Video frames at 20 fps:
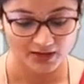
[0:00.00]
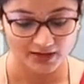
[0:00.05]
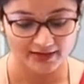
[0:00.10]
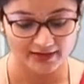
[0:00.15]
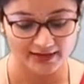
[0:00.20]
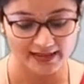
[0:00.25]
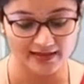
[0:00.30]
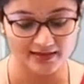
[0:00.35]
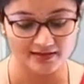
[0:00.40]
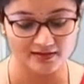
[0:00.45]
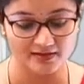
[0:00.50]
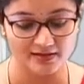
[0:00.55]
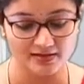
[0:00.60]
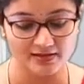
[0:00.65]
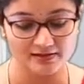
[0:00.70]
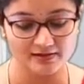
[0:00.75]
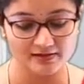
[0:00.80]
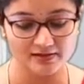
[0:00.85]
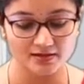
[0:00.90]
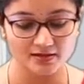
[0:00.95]
Next
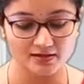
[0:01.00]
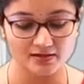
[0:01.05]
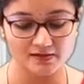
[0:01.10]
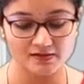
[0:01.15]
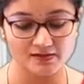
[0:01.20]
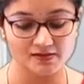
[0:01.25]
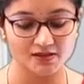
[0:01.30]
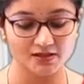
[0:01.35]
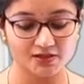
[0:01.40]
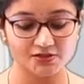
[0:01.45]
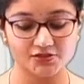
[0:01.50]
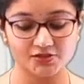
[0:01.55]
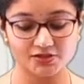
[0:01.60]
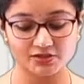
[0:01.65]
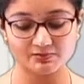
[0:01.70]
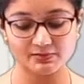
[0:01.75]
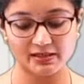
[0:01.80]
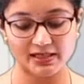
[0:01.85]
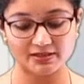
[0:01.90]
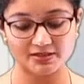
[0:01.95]
is the surgical
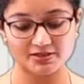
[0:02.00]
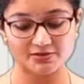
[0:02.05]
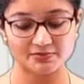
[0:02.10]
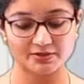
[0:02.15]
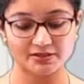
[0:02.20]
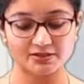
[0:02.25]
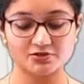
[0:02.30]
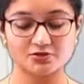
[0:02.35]
management.